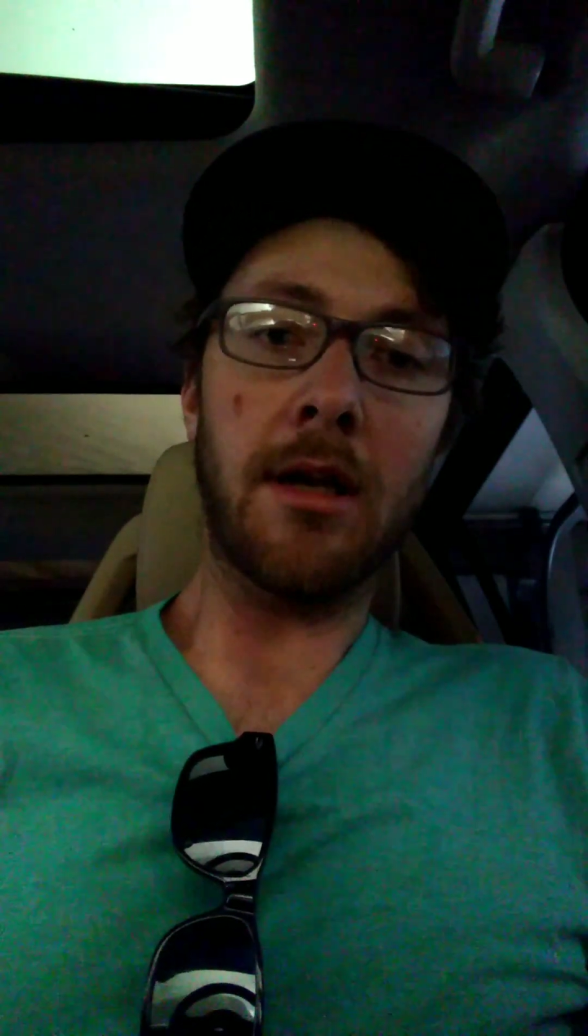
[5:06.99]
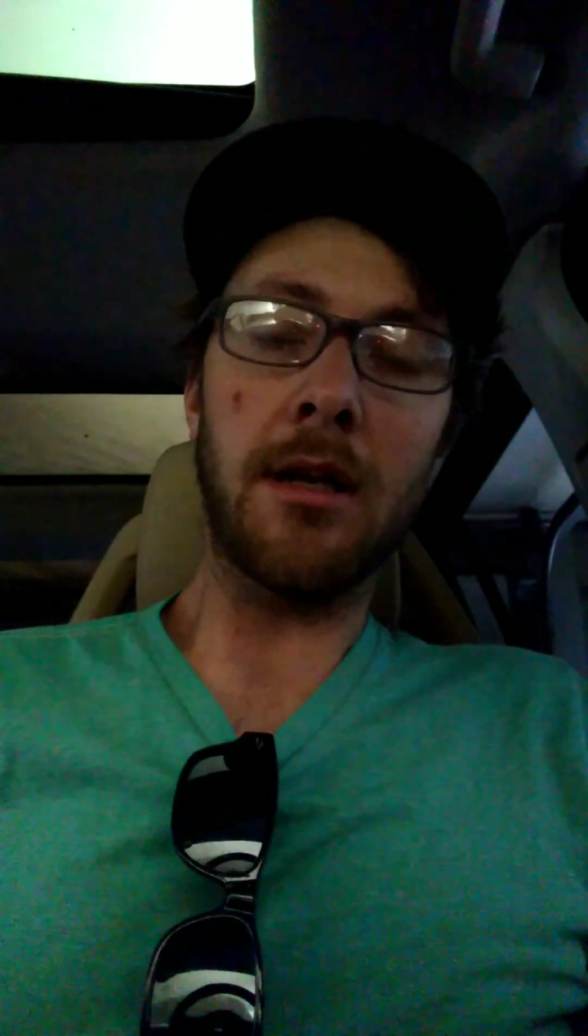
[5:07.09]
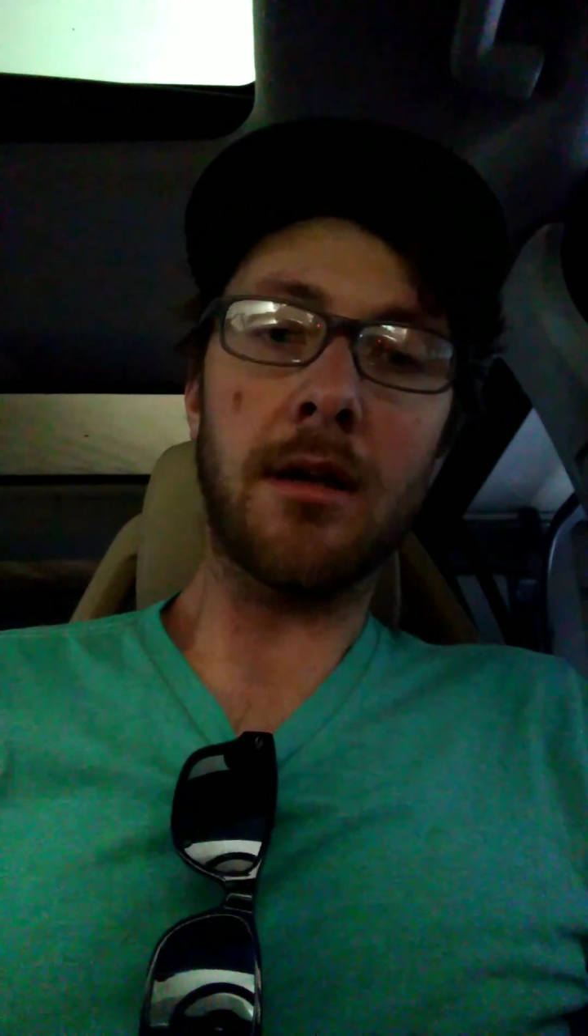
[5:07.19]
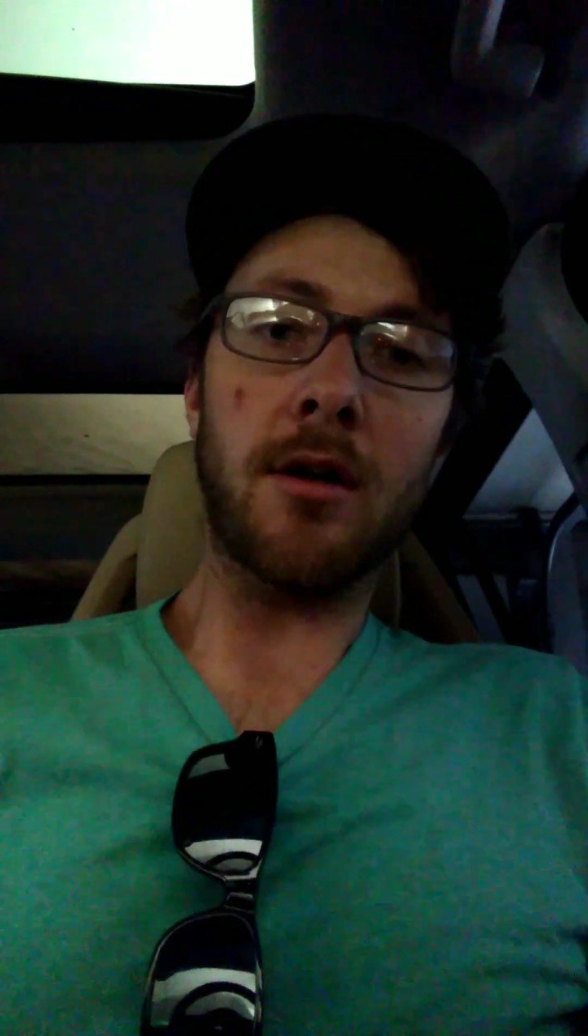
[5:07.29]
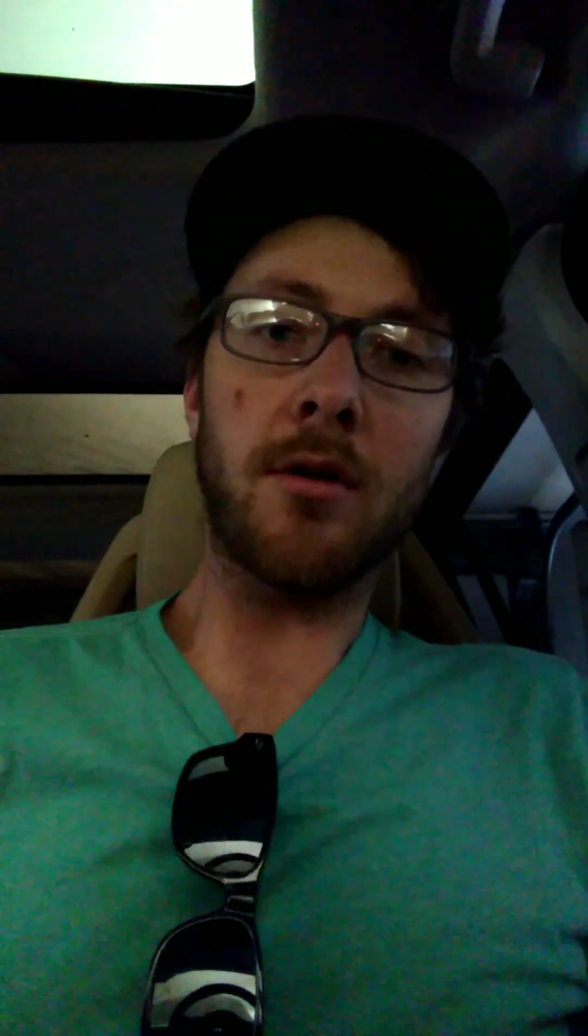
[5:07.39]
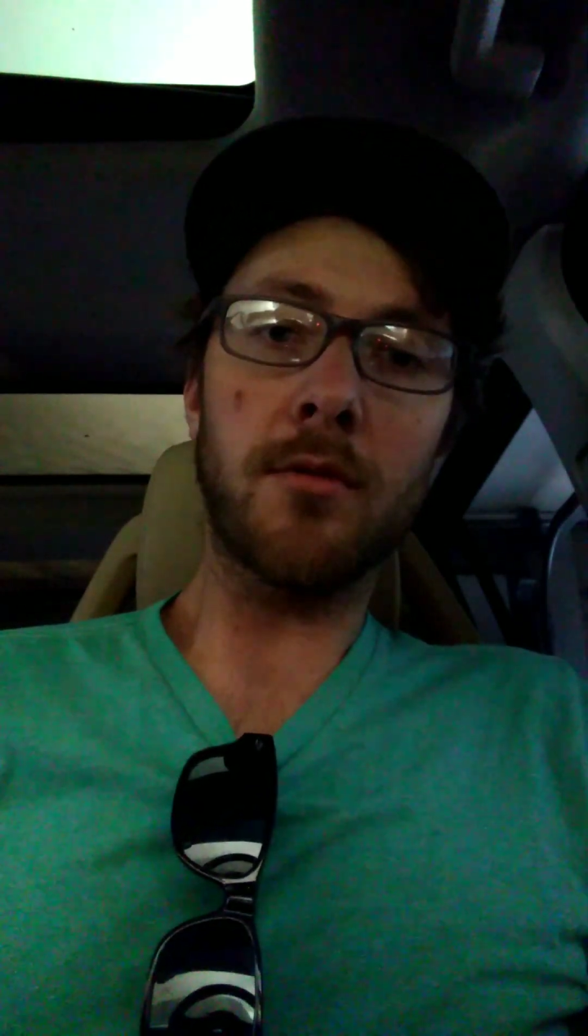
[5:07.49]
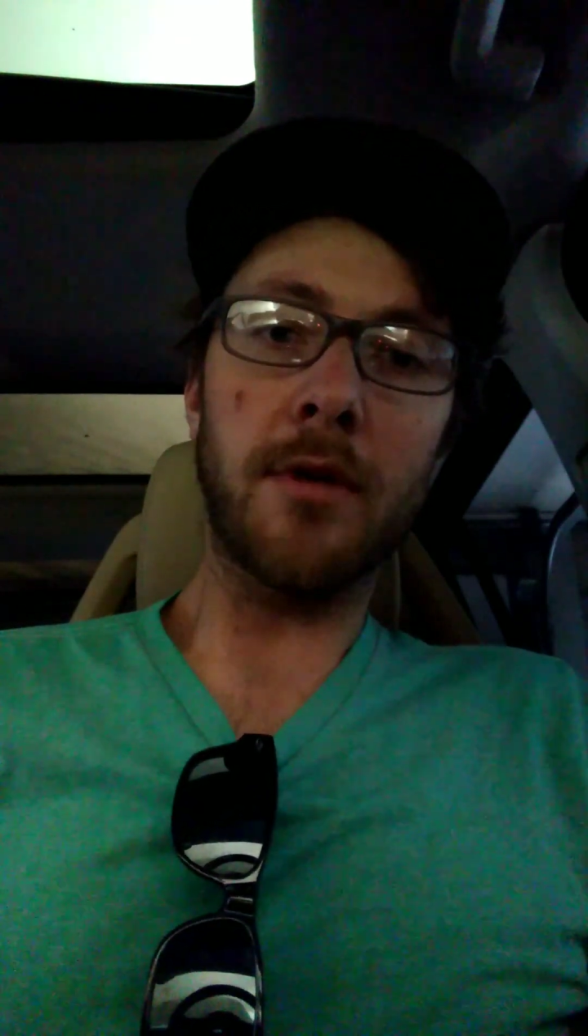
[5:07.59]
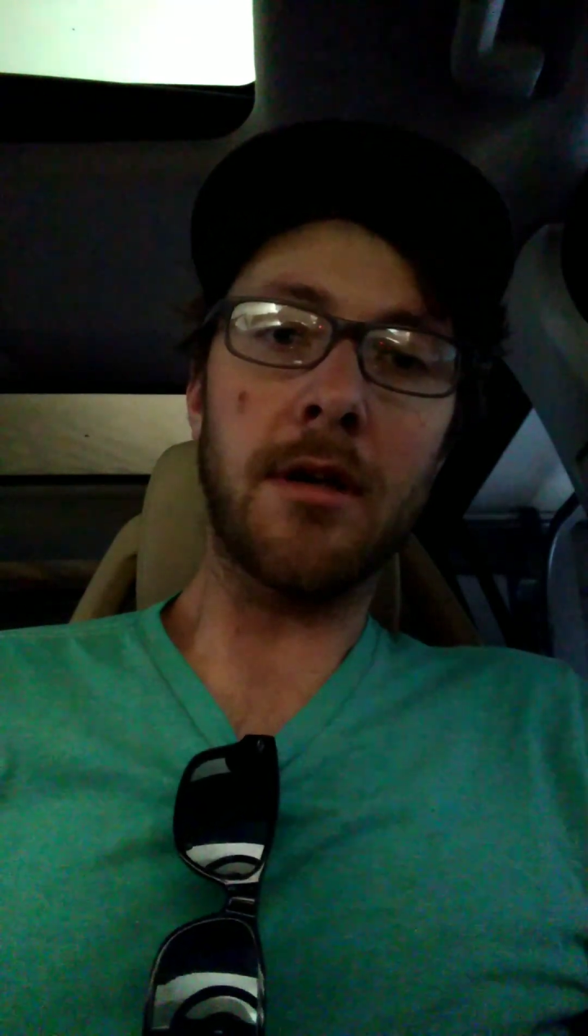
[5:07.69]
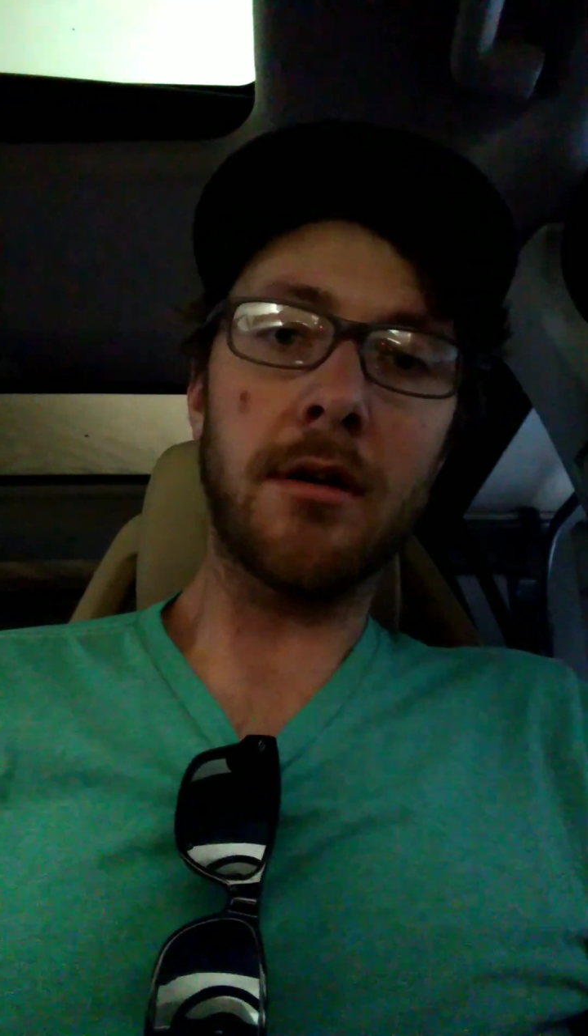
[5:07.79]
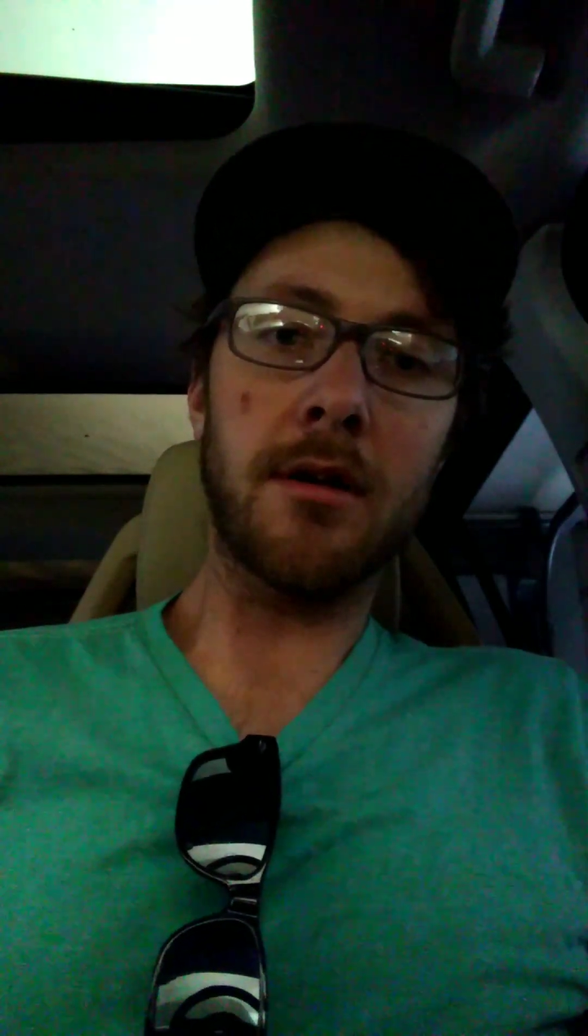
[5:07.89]
need a code
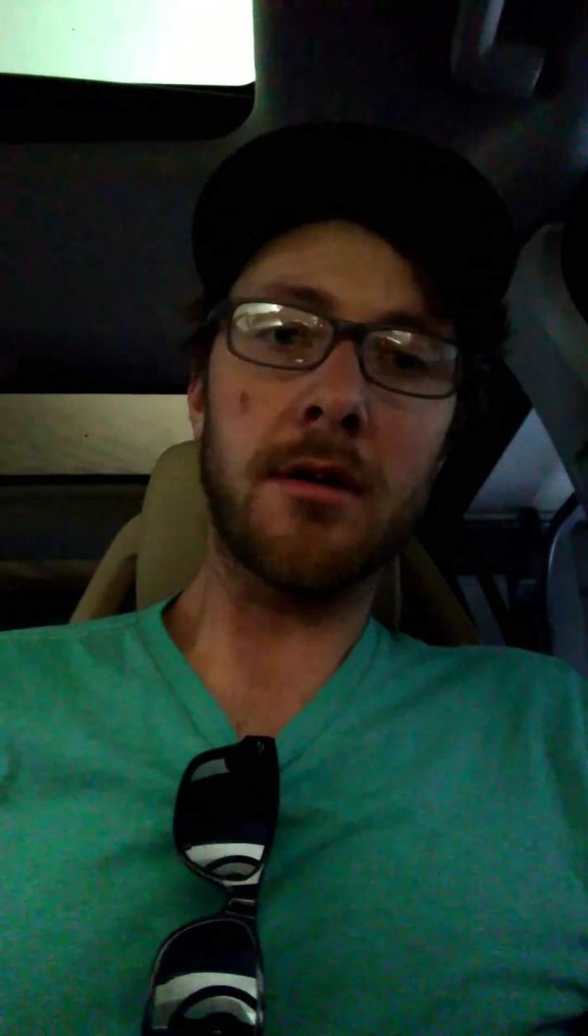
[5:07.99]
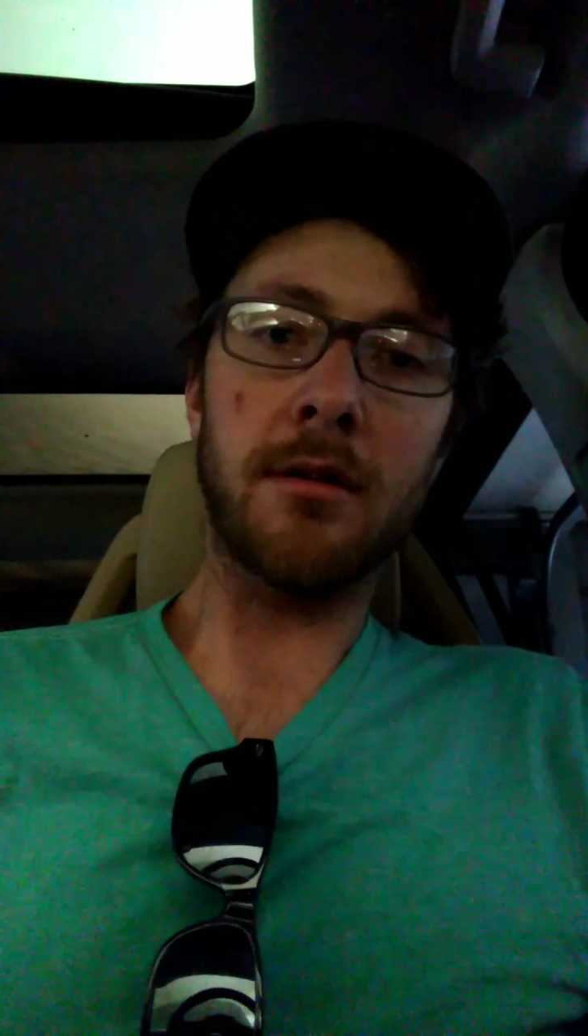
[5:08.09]
reader.